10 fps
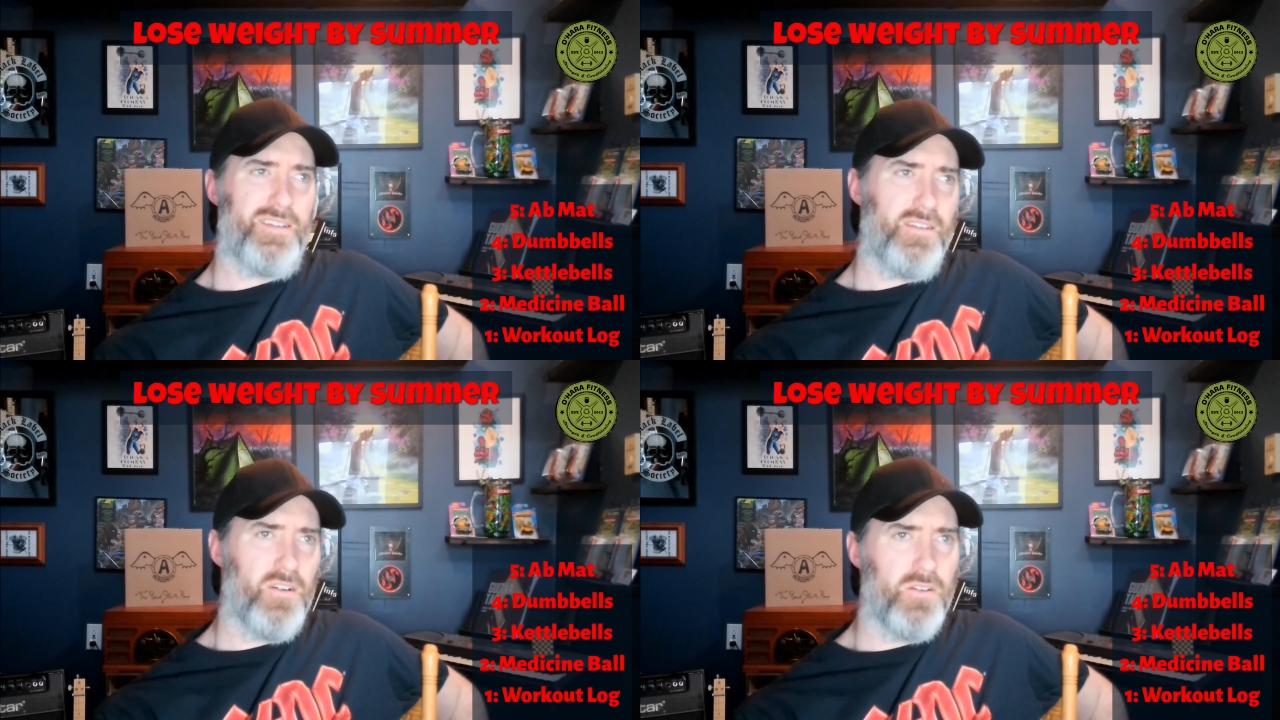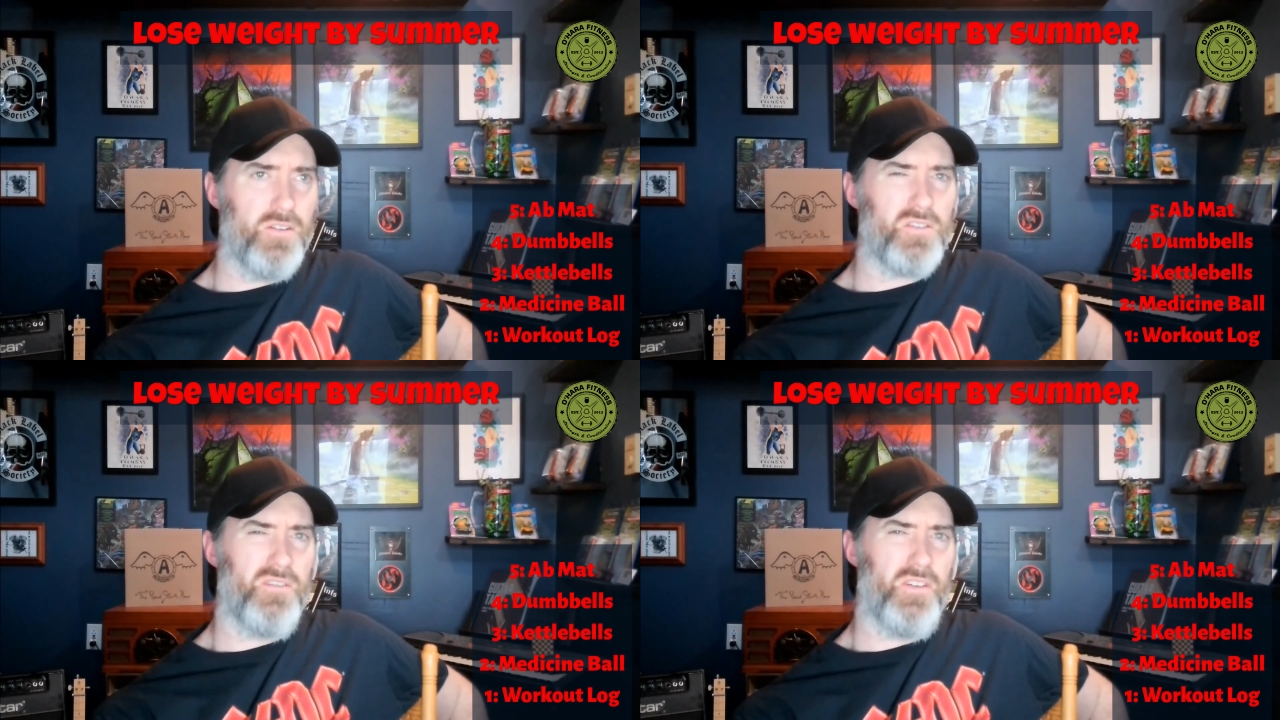
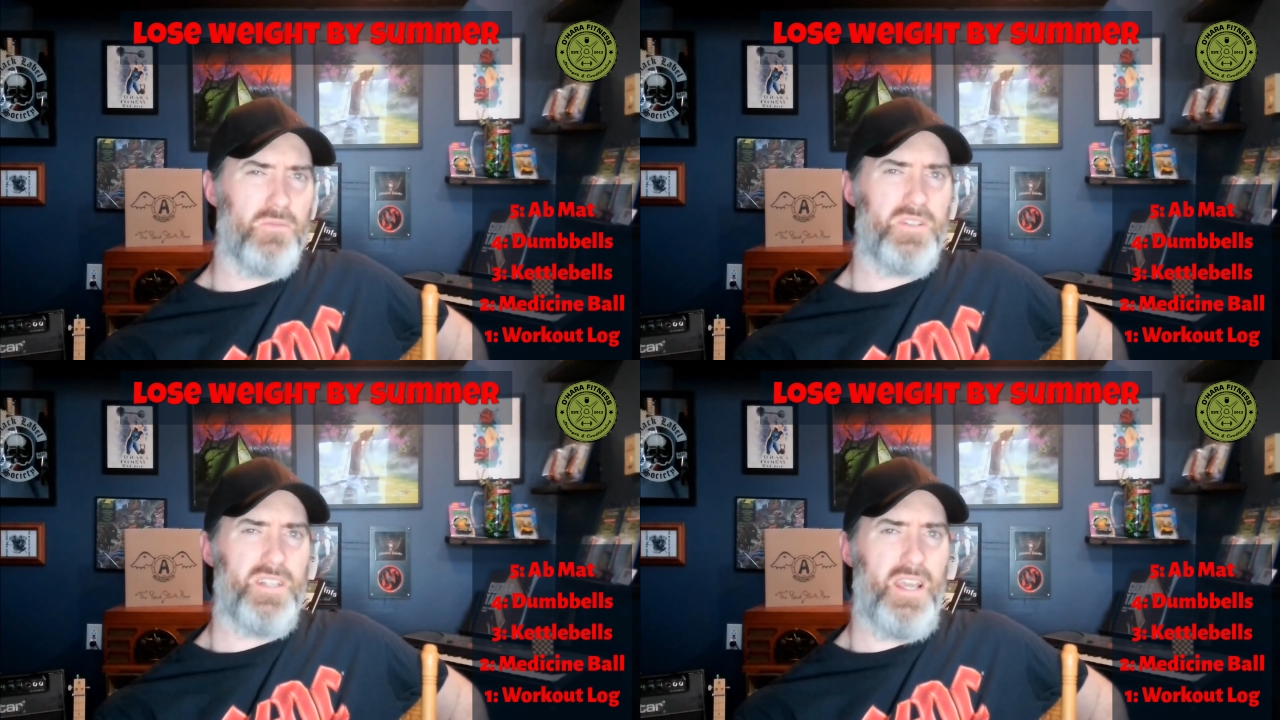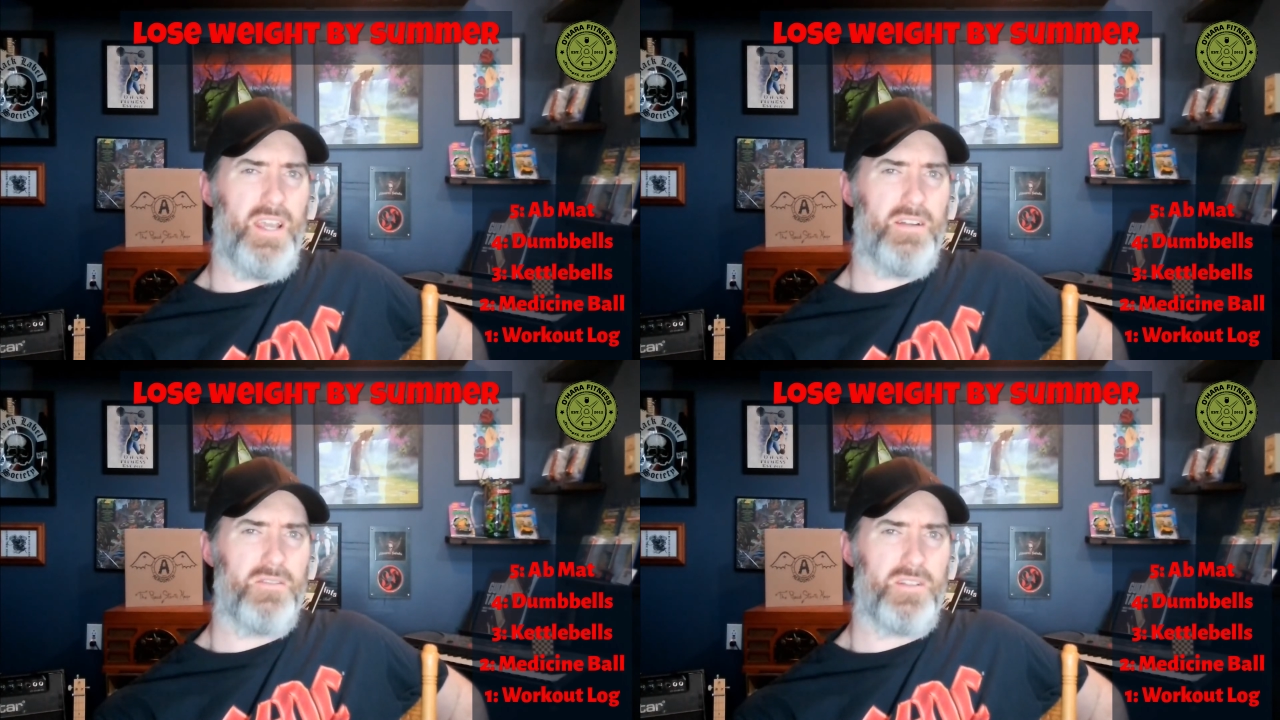usually filled with
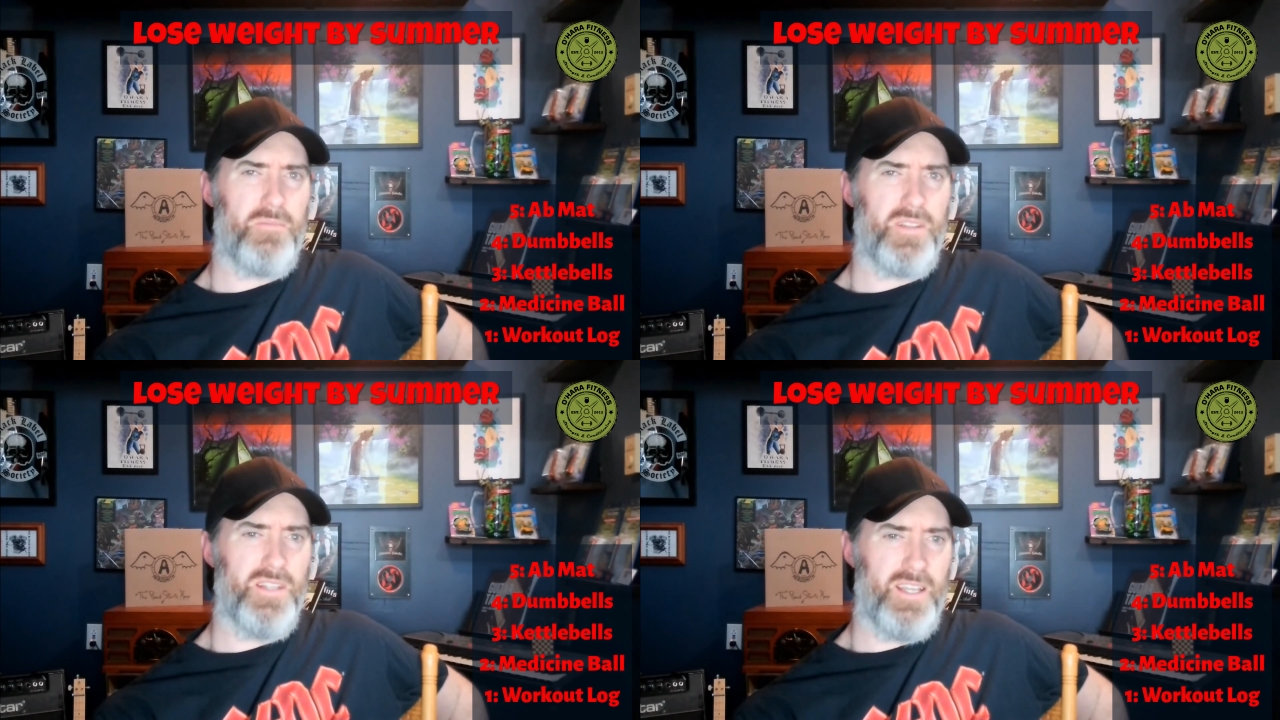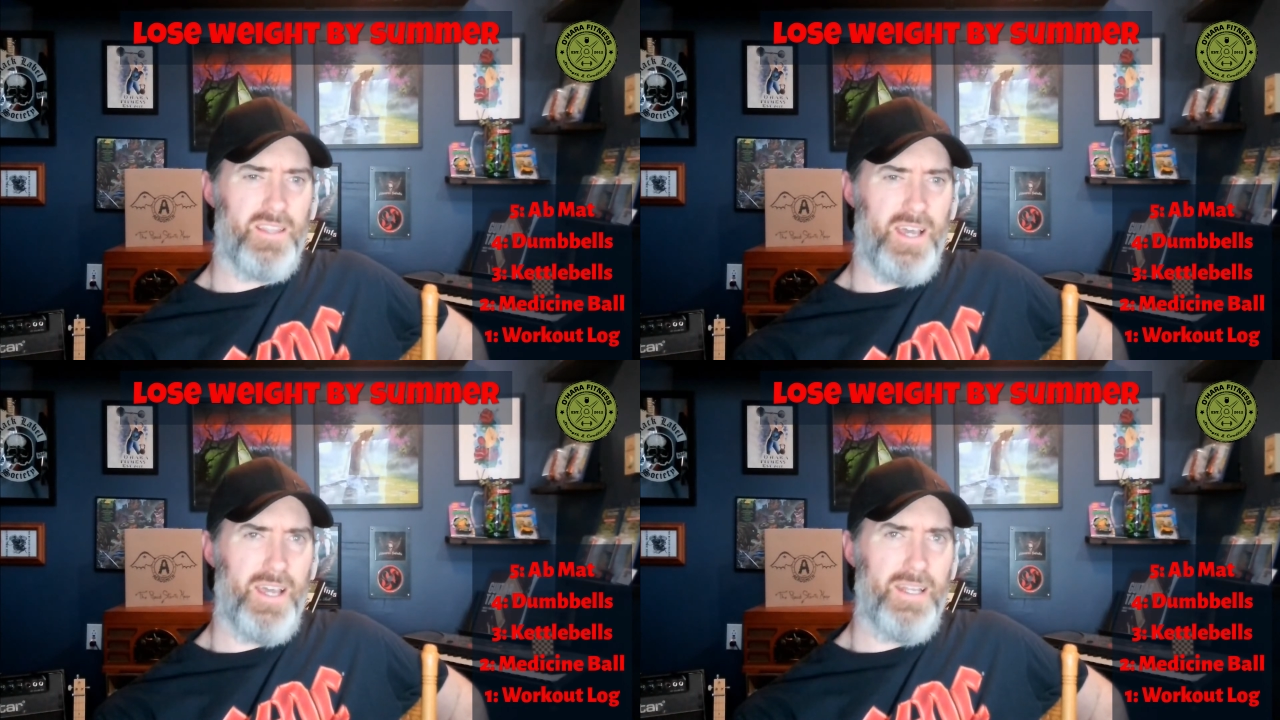sand or something like
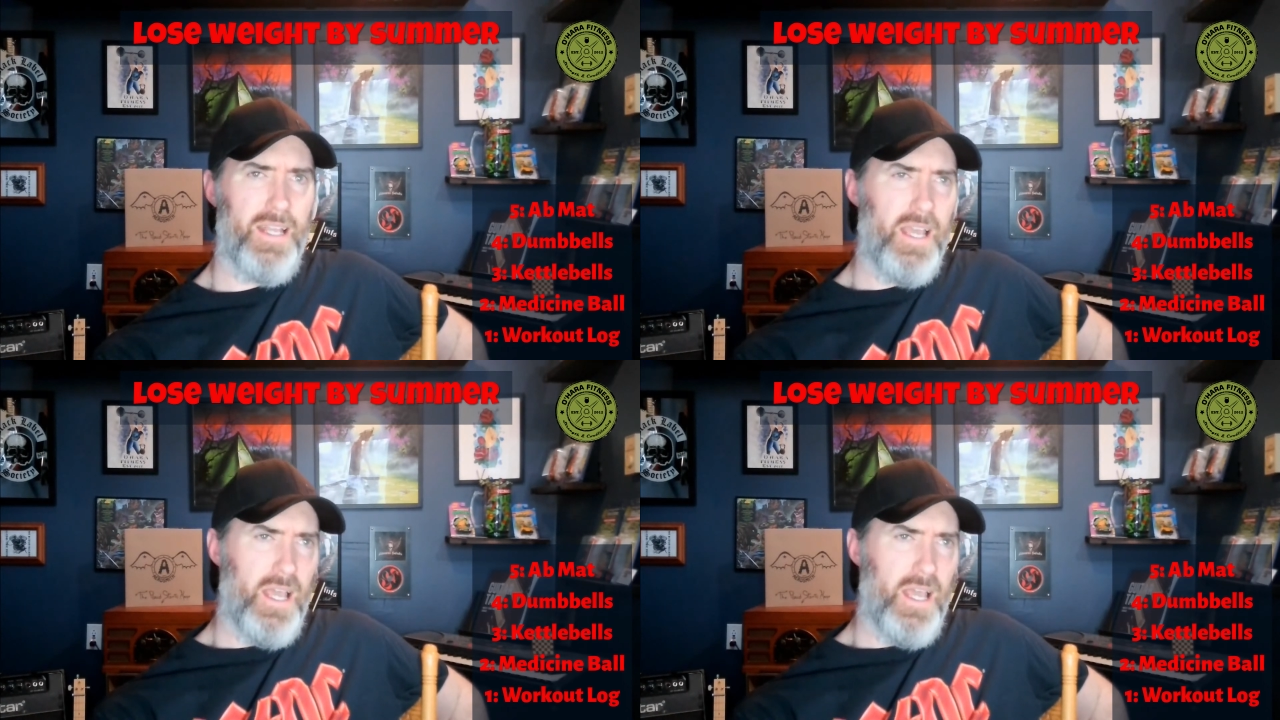that.